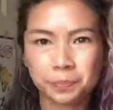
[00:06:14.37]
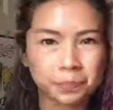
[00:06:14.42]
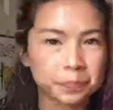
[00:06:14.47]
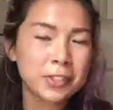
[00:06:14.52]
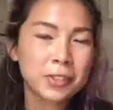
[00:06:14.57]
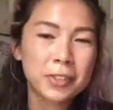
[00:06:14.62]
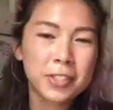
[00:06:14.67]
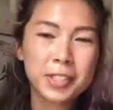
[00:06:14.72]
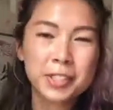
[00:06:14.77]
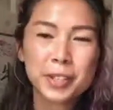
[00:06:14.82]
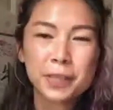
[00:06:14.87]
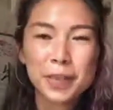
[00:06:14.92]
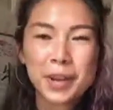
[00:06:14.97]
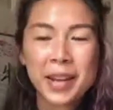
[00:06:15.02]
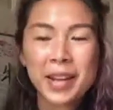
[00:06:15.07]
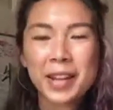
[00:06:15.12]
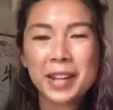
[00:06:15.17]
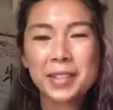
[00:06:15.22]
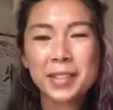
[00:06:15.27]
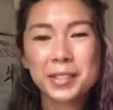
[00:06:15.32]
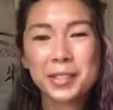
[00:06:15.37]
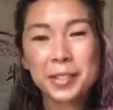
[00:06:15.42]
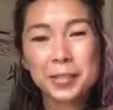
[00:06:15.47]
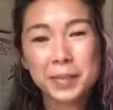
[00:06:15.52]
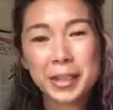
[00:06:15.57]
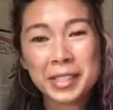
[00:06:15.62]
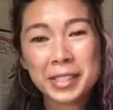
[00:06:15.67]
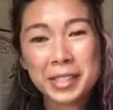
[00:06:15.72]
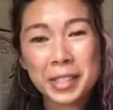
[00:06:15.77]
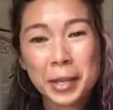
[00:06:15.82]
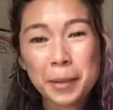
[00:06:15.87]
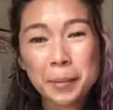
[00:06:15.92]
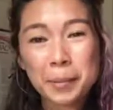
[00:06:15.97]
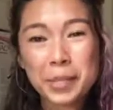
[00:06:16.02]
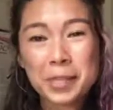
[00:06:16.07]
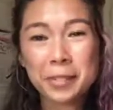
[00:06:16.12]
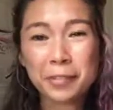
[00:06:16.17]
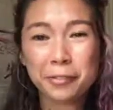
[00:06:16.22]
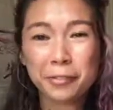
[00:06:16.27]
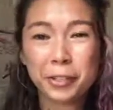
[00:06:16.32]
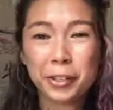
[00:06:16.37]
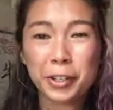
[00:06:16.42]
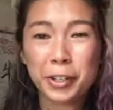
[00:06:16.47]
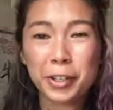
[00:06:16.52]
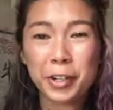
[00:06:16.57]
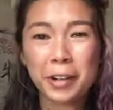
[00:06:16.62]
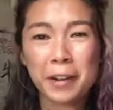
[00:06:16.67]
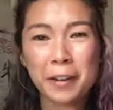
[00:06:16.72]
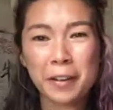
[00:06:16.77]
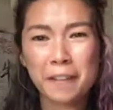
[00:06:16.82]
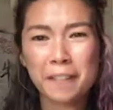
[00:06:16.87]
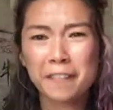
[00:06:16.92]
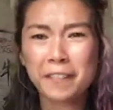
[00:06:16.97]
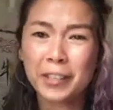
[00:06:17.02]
So these are my tips for